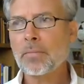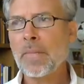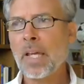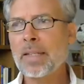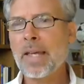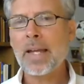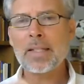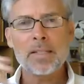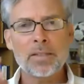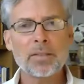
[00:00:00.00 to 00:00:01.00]
And that
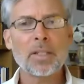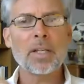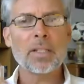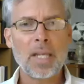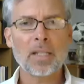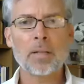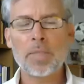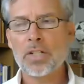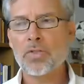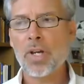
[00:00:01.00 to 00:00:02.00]
is, again, going to
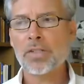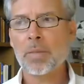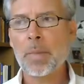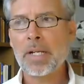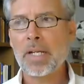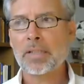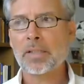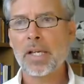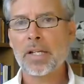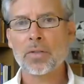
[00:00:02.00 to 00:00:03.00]
be addressed in my next
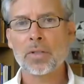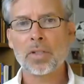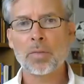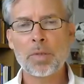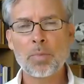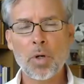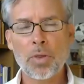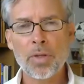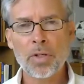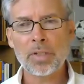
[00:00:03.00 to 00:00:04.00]
lecture a little bit more
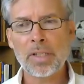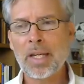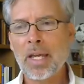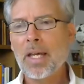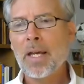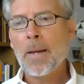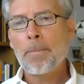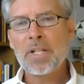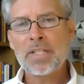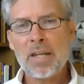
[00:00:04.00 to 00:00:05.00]
thoroughly.
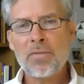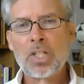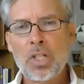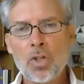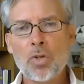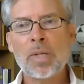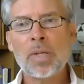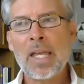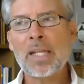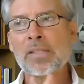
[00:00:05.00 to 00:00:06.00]
But David Hume,
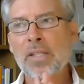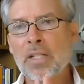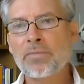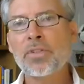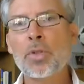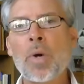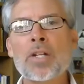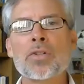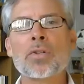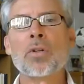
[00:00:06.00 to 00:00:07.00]
again, is an
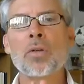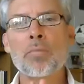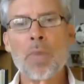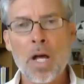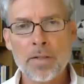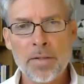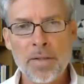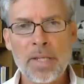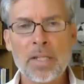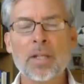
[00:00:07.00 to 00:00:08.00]
influential modern
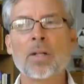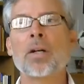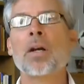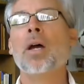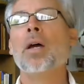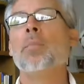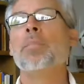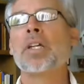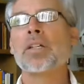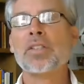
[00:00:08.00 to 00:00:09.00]
thinker
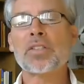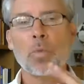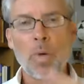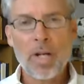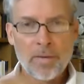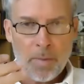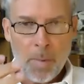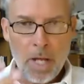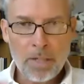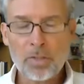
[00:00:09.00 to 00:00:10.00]
because he's aware of the
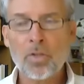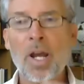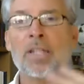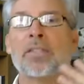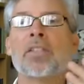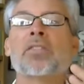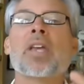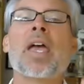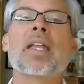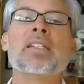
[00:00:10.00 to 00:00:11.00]
modern
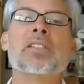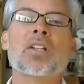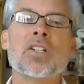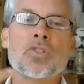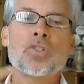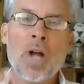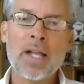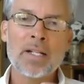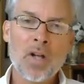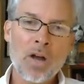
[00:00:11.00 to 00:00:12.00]
crisis and he's going to try
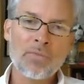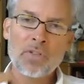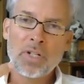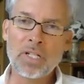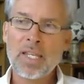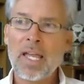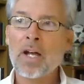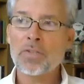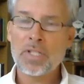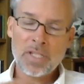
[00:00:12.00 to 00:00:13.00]
to offer an
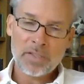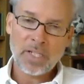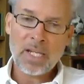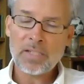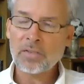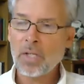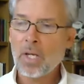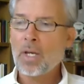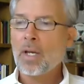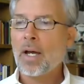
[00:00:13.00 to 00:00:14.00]
account, in this case,
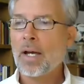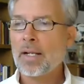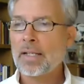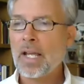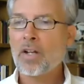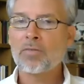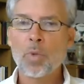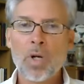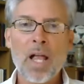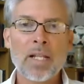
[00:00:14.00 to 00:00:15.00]
an account of
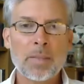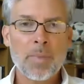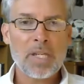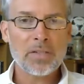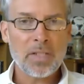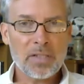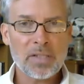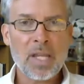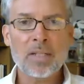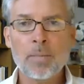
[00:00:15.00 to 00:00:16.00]
morality based in
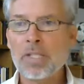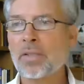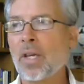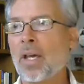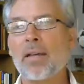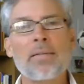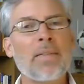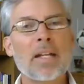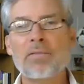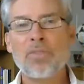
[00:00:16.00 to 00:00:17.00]
sentiments
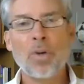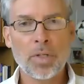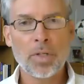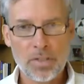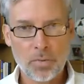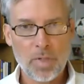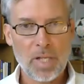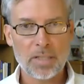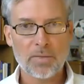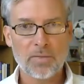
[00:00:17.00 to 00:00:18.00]
that avoids
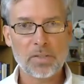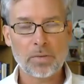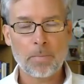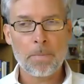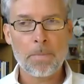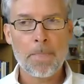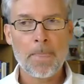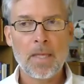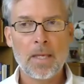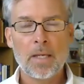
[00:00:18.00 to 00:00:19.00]
relativism.
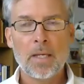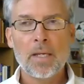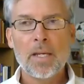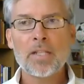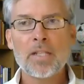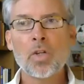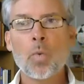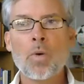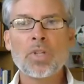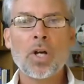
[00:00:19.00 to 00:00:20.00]
And so,
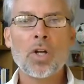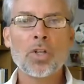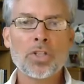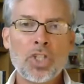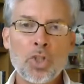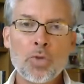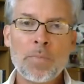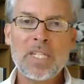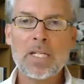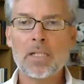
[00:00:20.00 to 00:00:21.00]
what we call
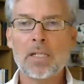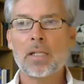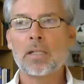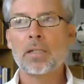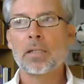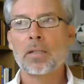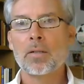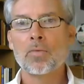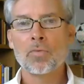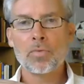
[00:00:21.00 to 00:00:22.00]
Humean
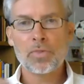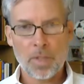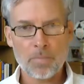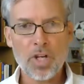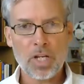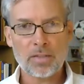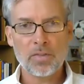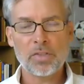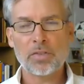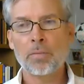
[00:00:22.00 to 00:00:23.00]

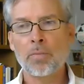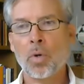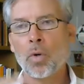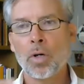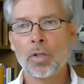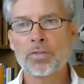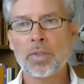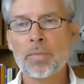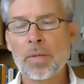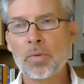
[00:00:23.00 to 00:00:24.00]
subjectivism, or
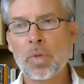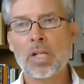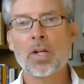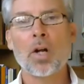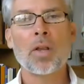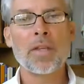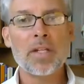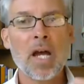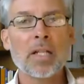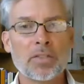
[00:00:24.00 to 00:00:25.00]
sometimes what I call the
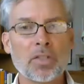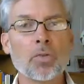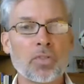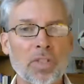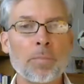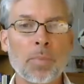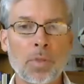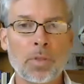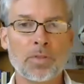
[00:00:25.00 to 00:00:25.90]
not so simple